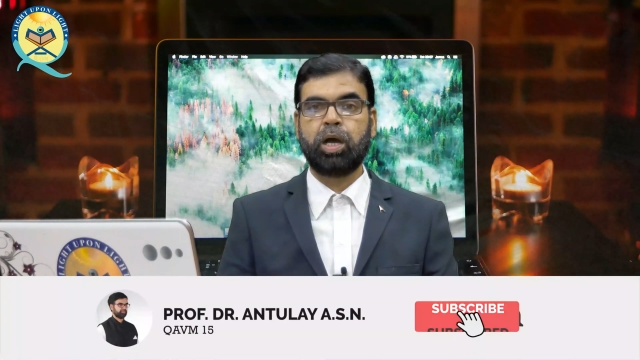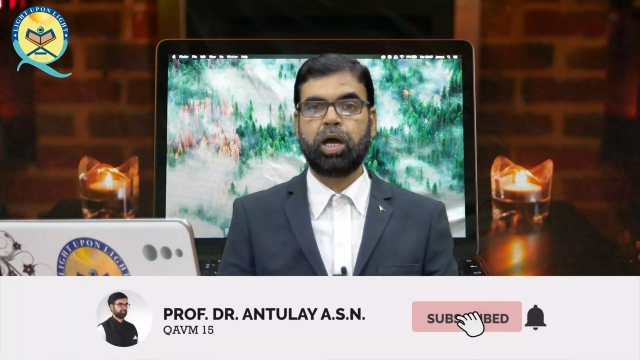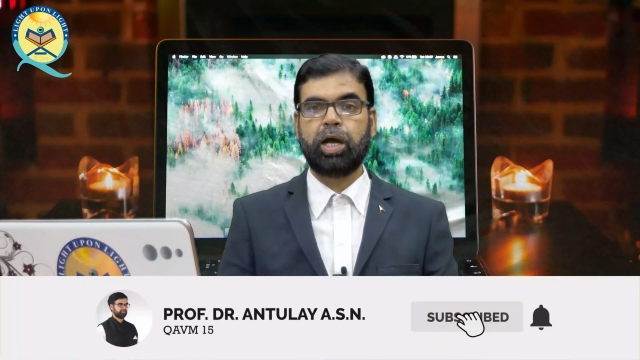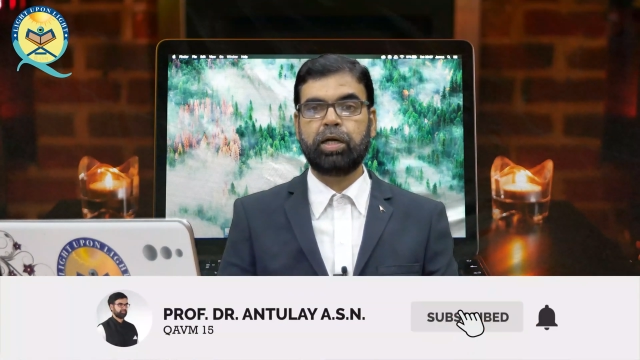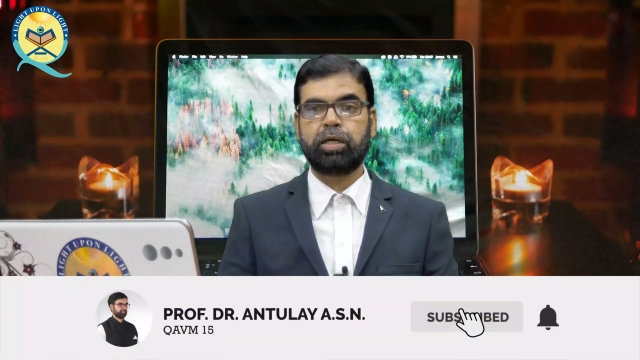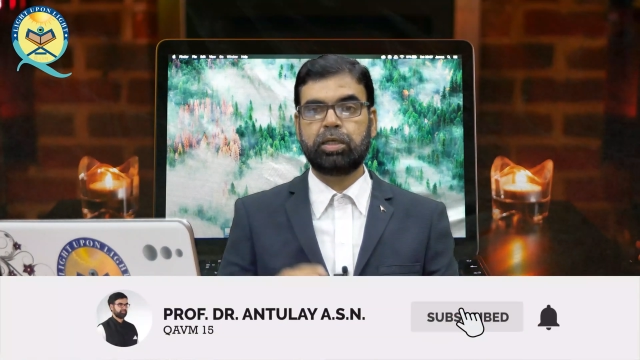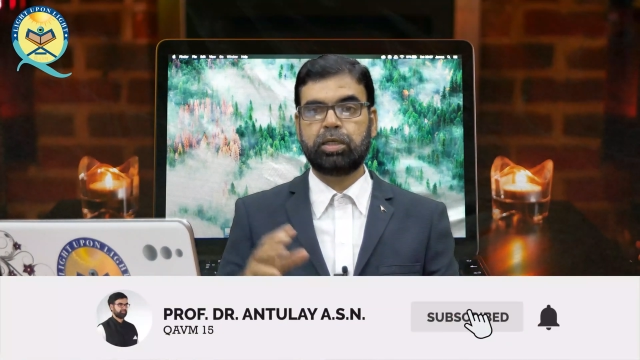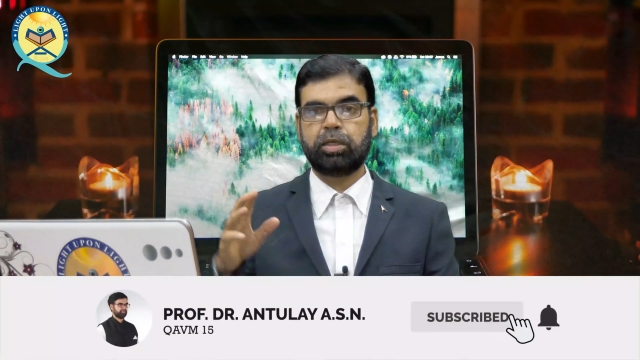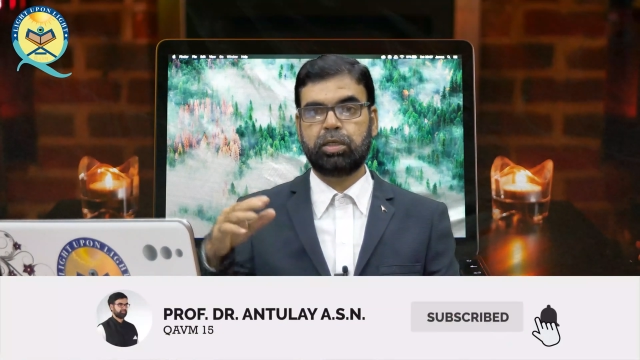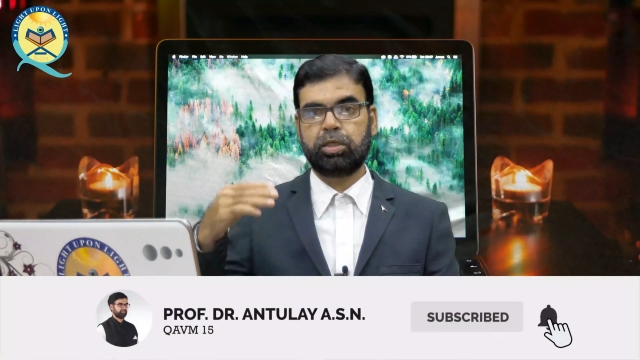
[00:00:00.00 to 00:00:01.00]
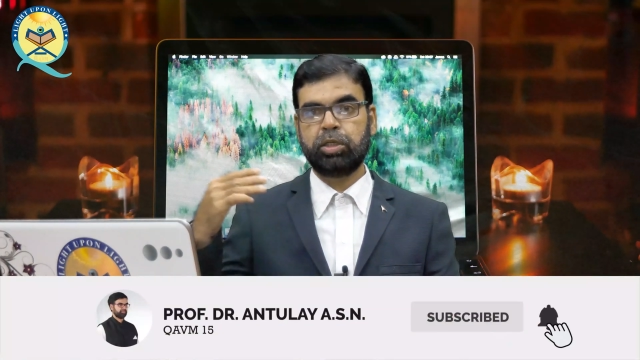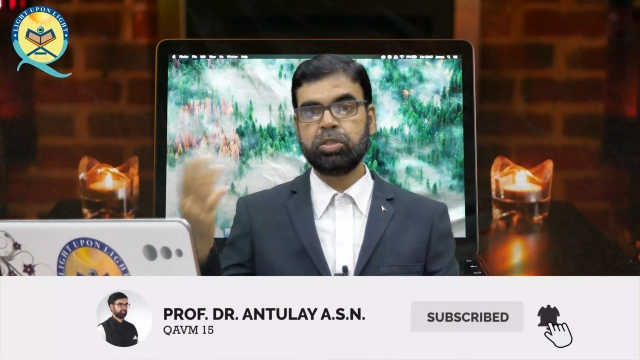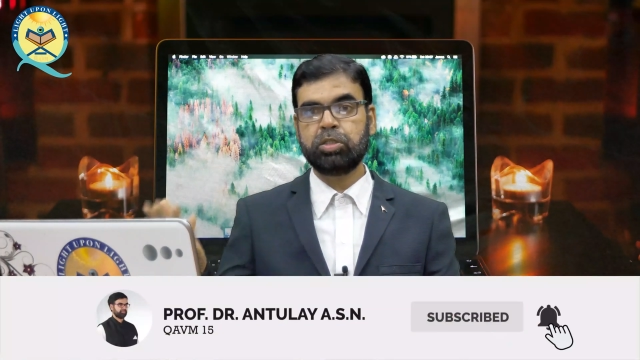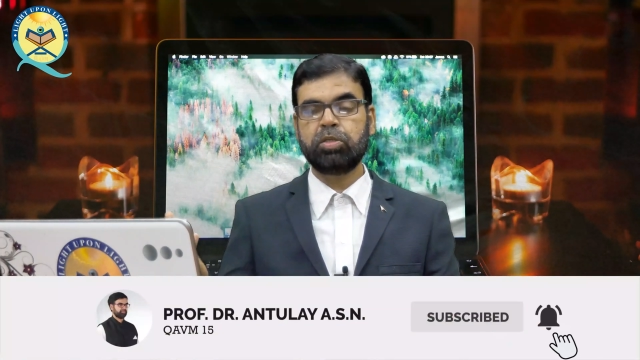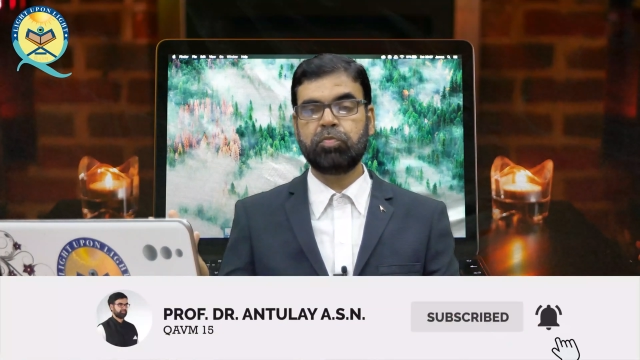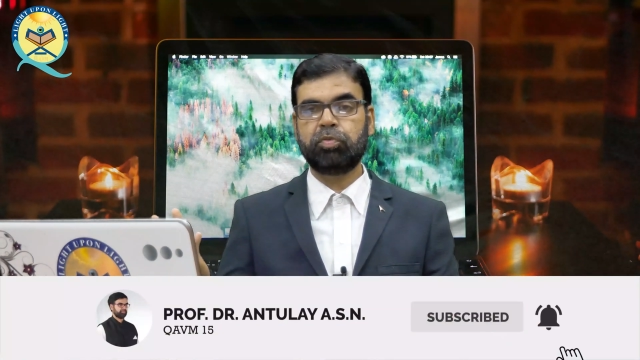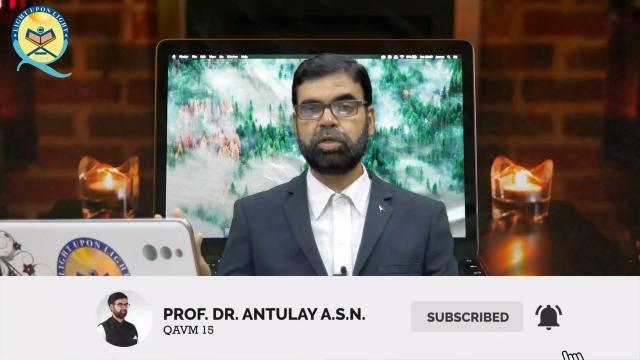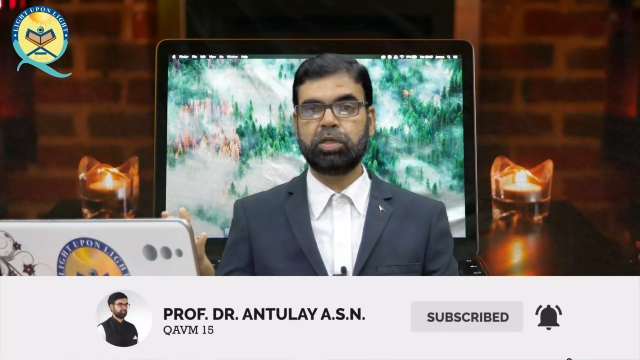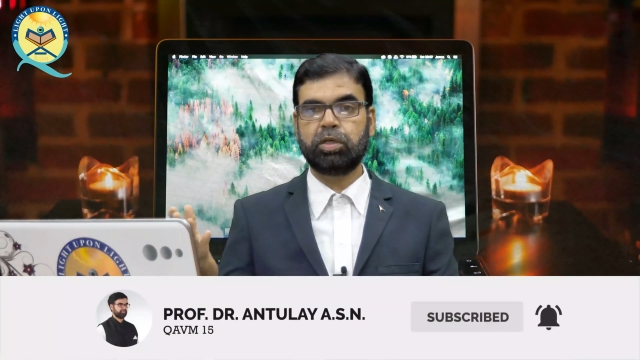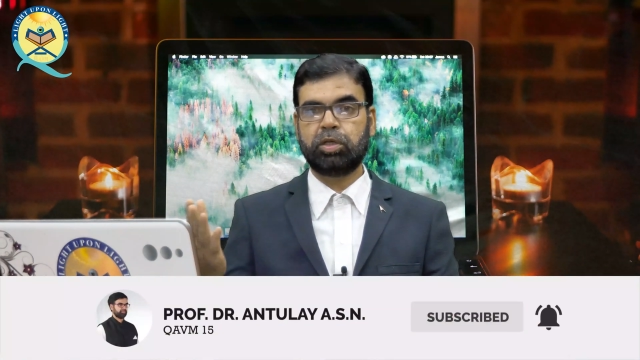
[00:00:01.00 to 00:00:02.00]
And in
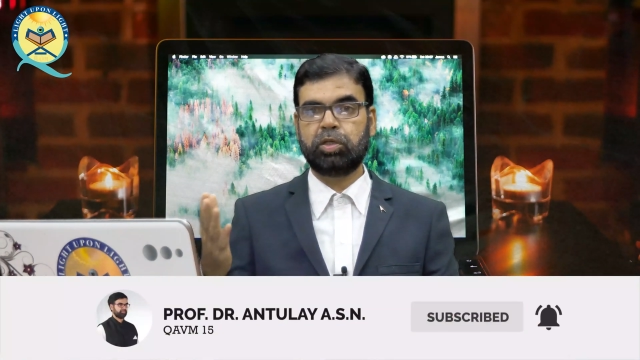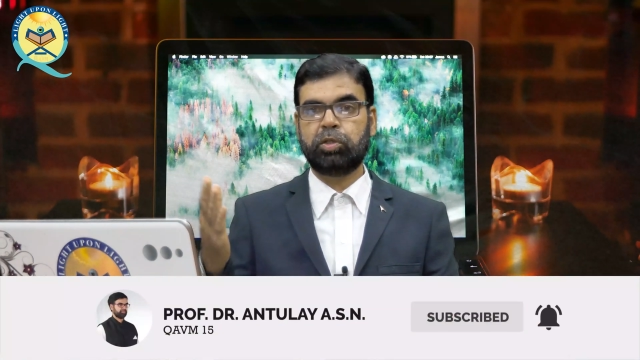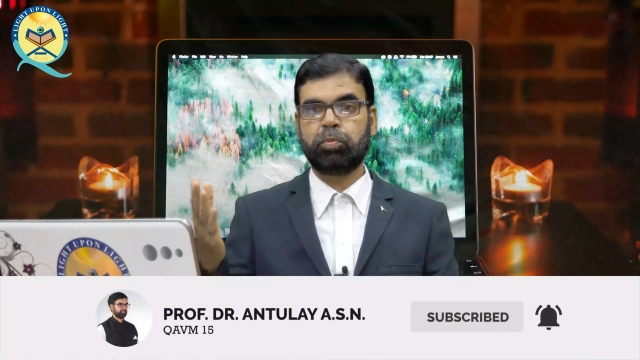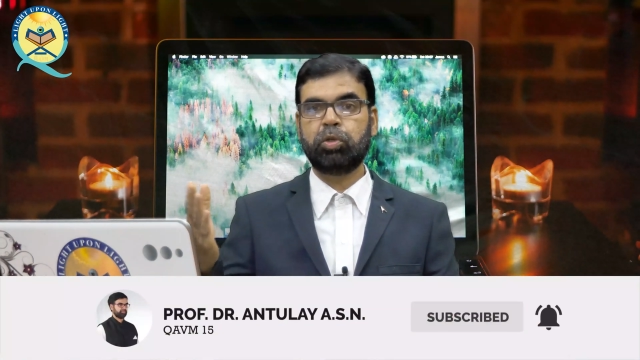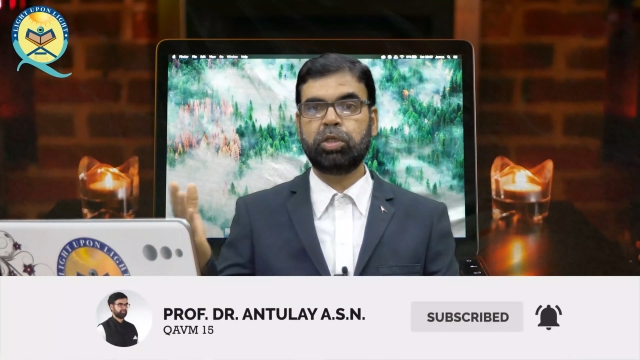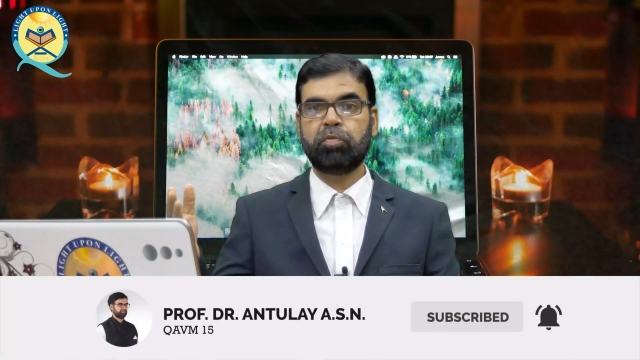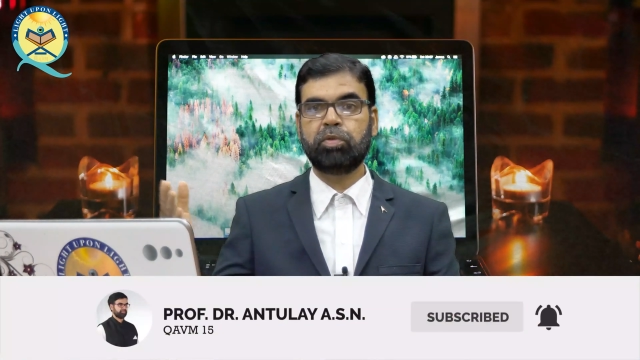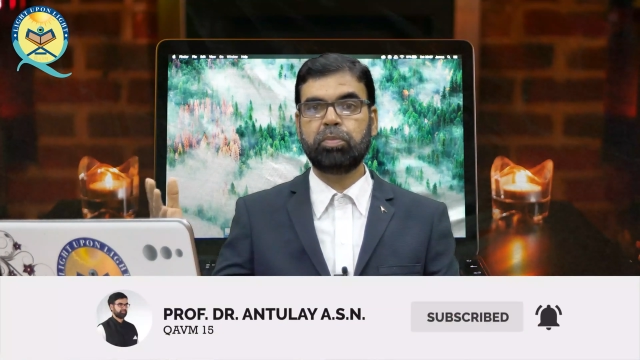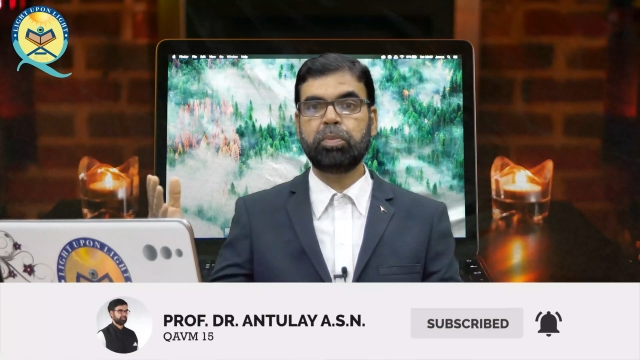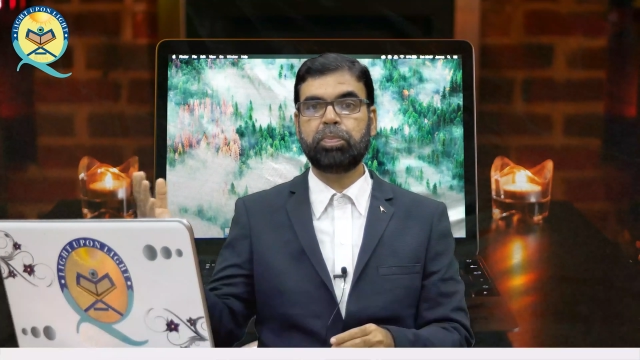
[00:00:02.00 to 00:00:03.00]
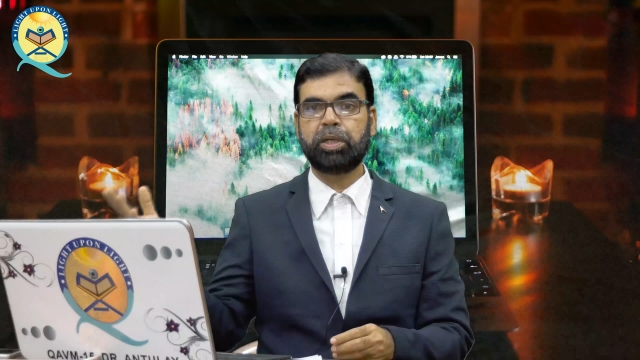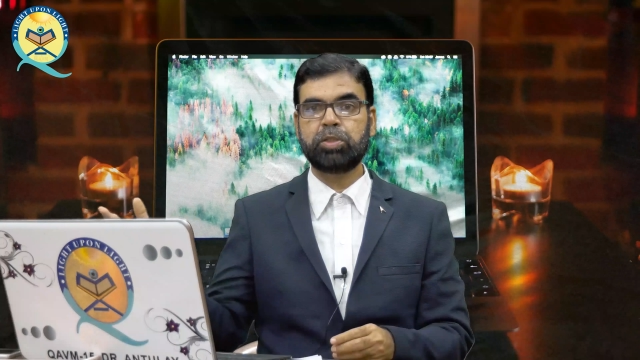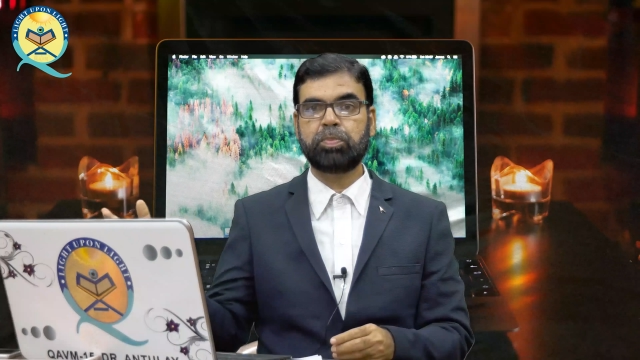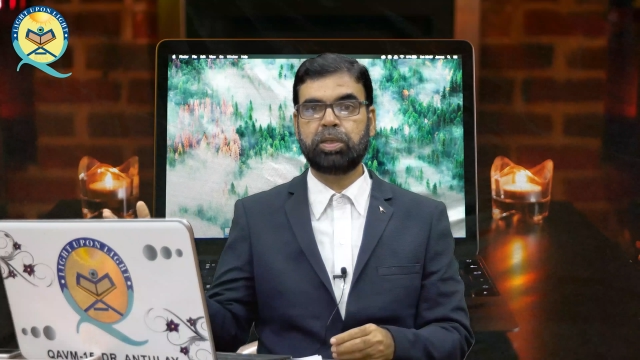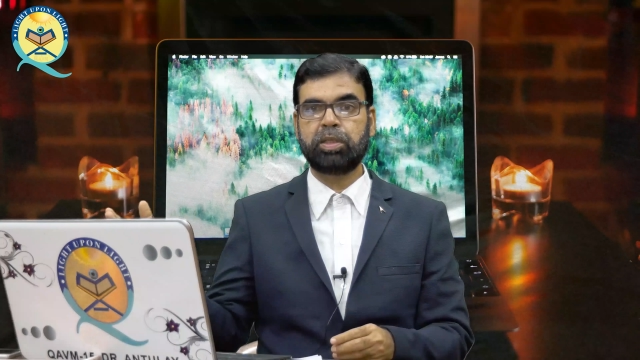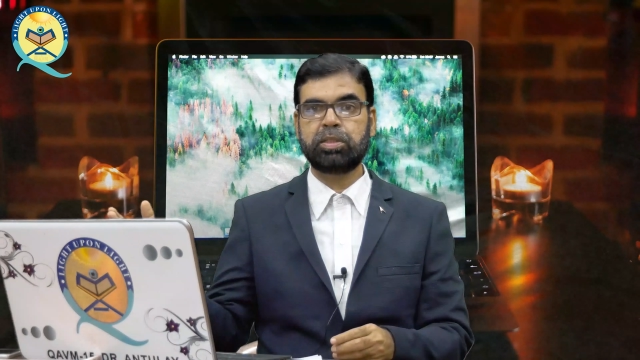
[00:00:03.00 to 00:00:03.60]
severe, pneumonia will be plus.